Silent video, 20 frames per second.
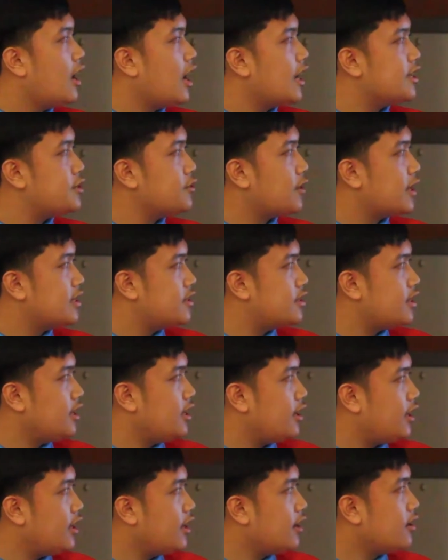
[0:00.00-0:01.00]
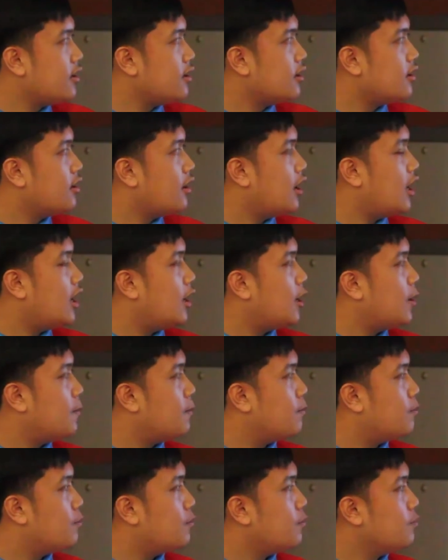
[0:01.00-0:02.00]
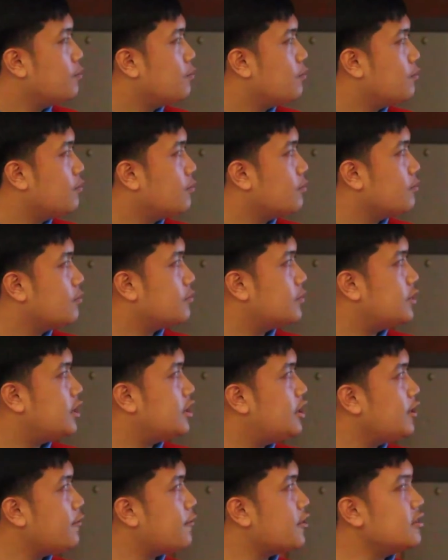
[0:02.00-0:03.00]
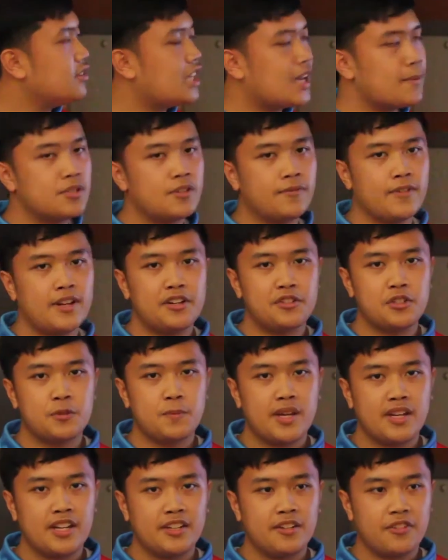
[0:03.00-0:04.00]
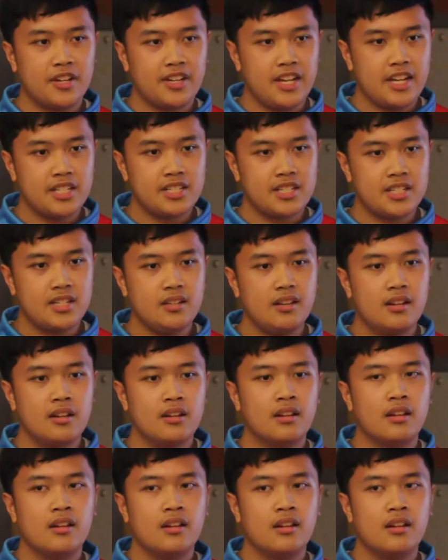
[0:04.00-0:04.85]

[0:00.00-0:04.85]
As you can see here, the different types of electromagnetic radiation,